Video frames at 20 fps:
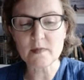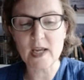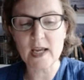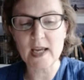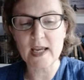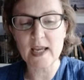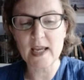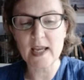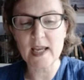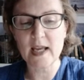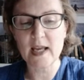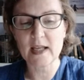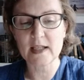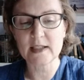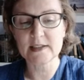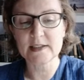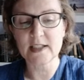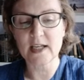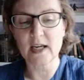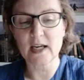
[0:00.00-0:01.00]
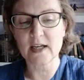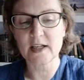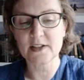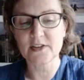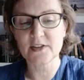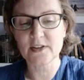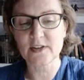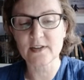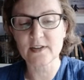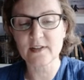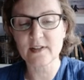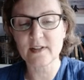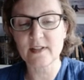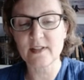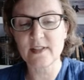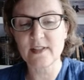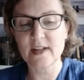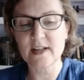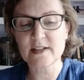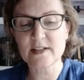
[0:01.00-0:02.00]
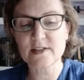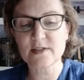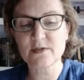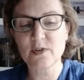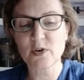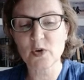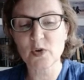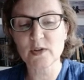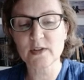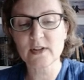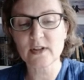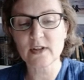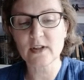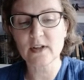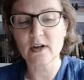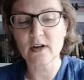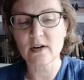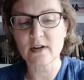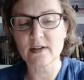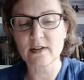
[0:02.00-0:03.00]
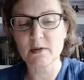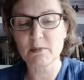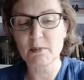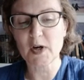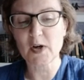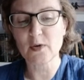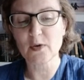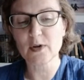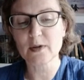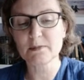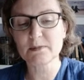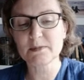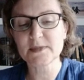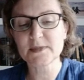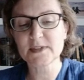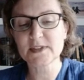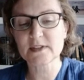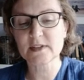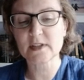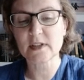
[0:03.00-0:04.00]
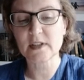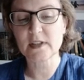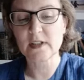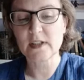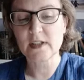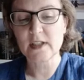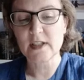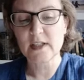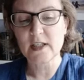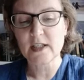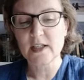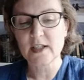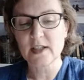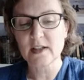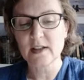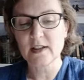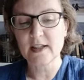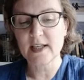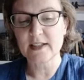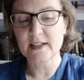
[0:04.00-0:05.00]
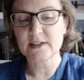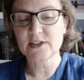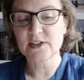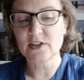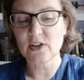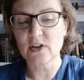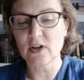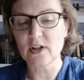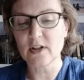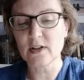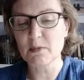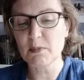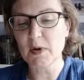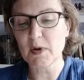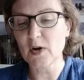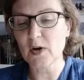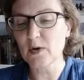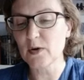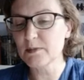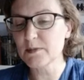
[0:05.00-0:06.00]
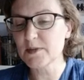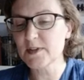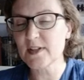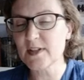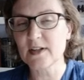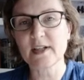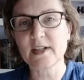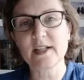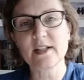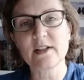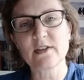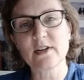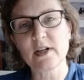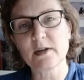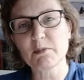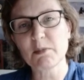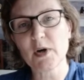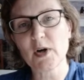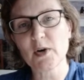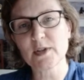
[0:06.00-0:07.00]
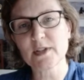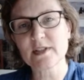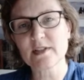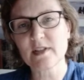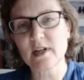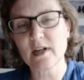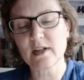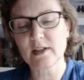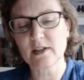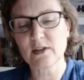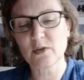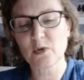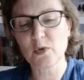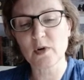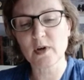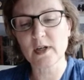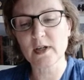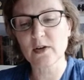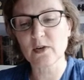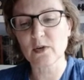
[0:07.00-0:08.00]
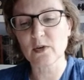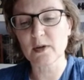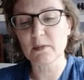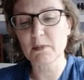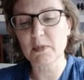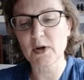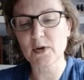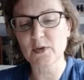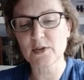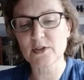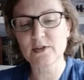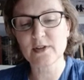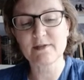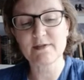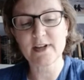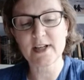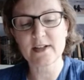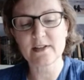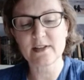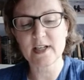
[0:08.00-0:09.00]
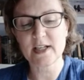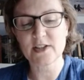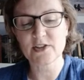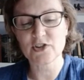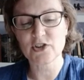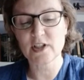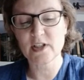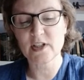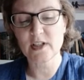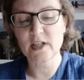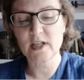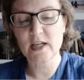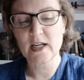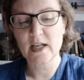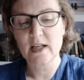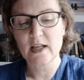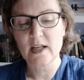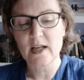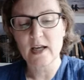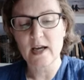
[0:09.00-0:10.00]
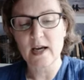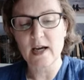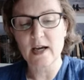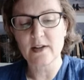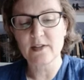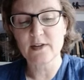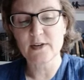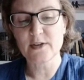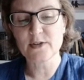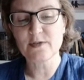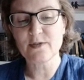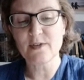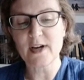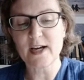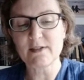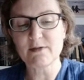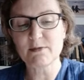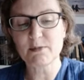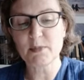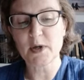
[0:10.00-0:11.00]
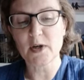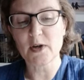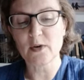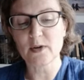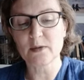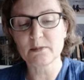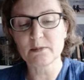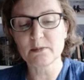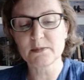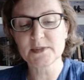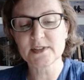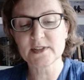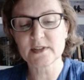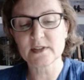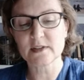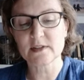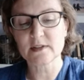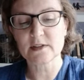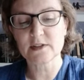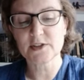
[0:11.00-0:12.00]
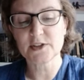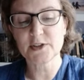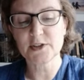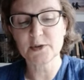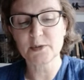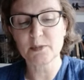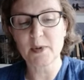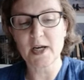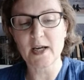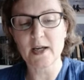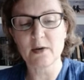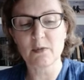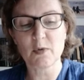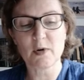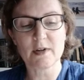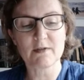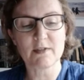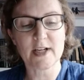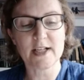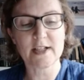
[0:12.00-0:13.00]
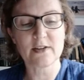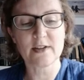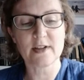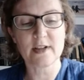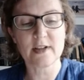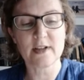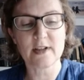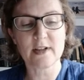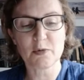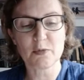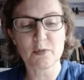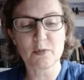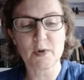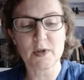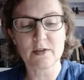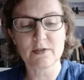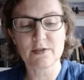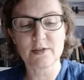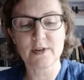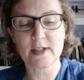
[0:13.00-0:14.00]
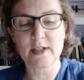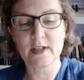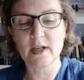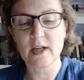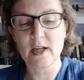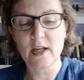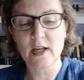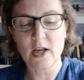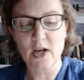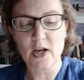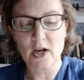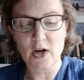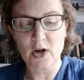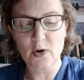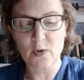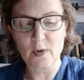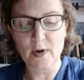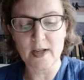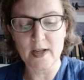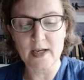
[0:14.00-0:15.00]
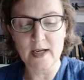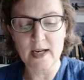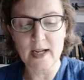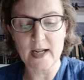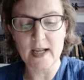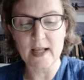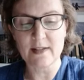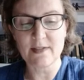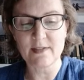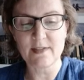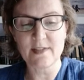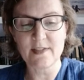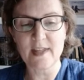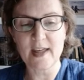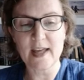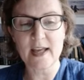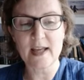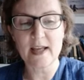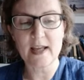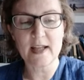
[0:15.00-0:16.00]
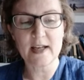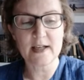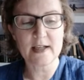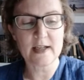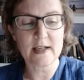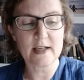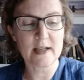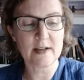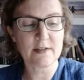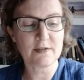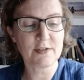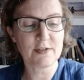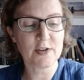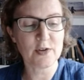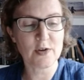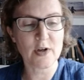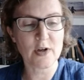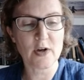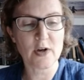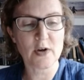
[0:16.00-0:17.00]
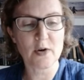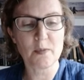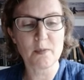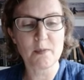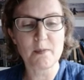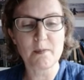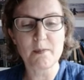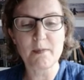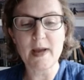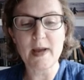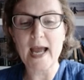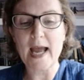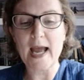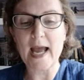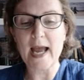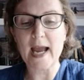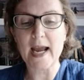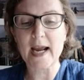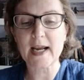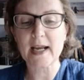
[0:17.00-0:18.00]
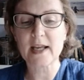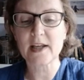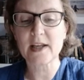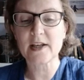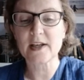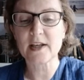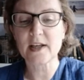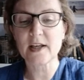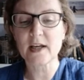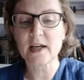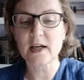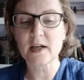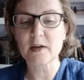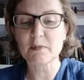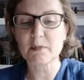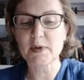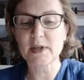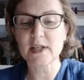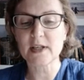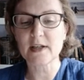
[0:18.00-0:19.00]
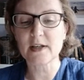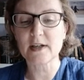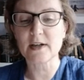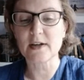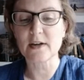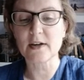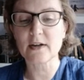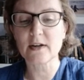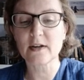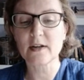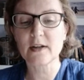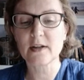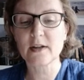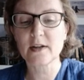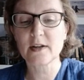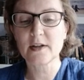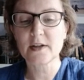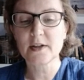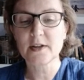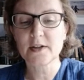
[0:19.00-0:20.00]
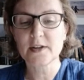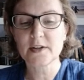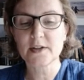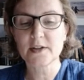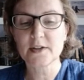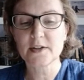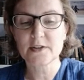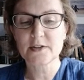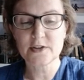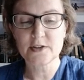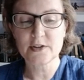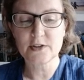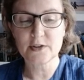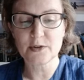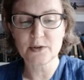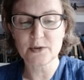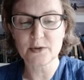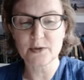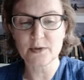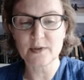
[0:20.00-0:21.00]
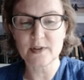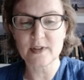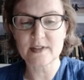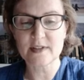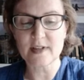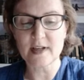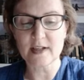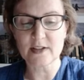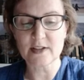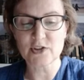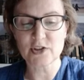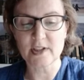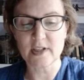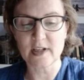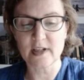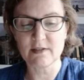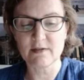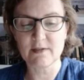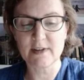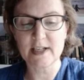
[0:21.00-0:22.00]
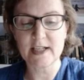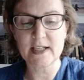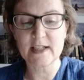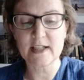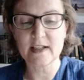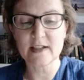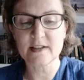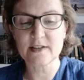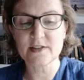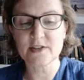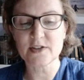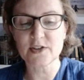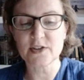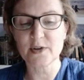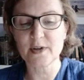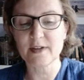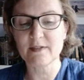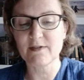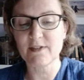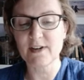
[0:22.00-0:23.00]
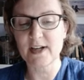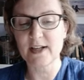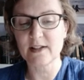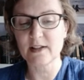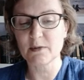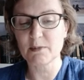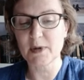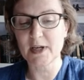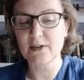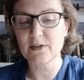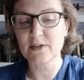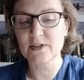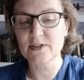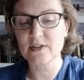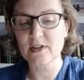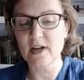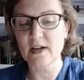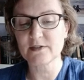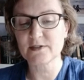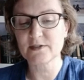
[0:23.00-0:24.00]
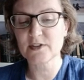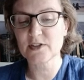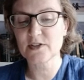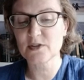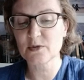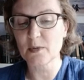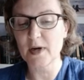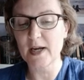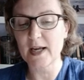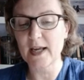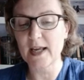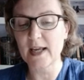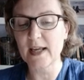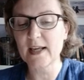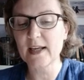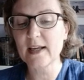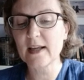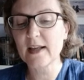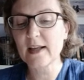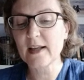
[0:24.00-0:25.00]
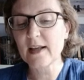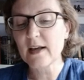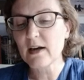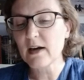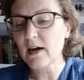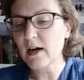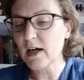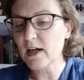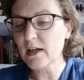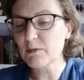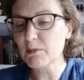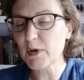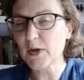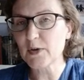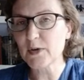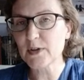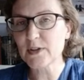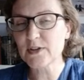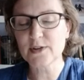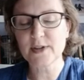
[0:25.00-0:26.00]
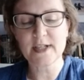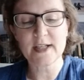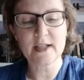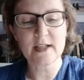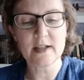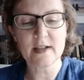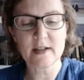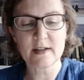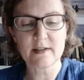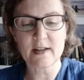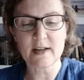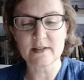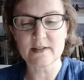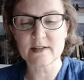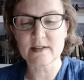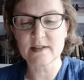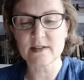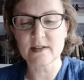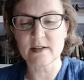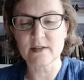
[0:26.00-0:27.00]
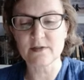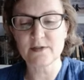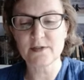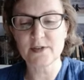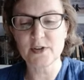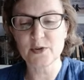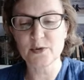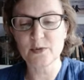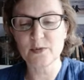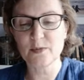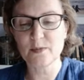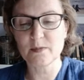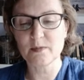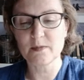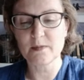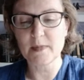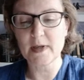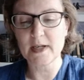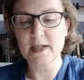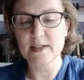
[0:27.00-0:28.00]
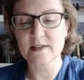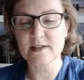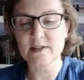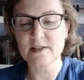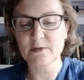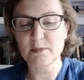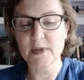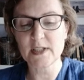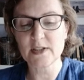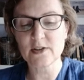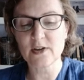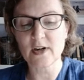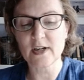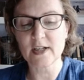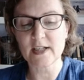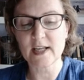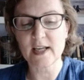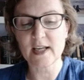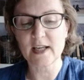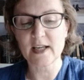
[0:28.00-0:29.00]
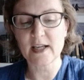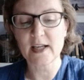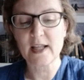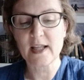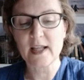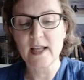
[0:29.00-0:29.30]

And under this folder are the poems. Links to all the poems. They're either on poets.org or Poetry Foundation. Those 5 poems, 2 by one writer named Wilfred Owen. And then if you go back up here to the section on readings, you can find the Microsoft Sway on poetry. That's a few minutes of me talking.